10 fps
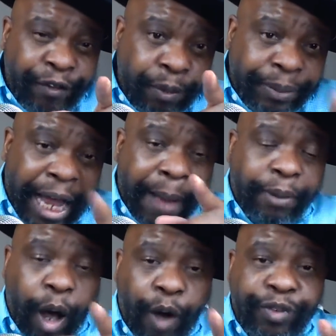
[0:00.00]
from Tom
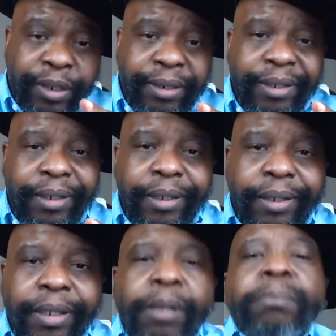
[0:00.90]
Coughlin.
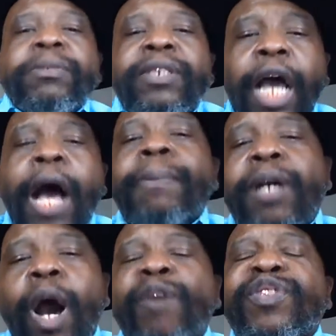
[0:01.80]
Tom
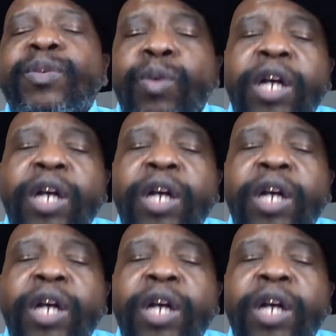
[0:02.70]
Coughlin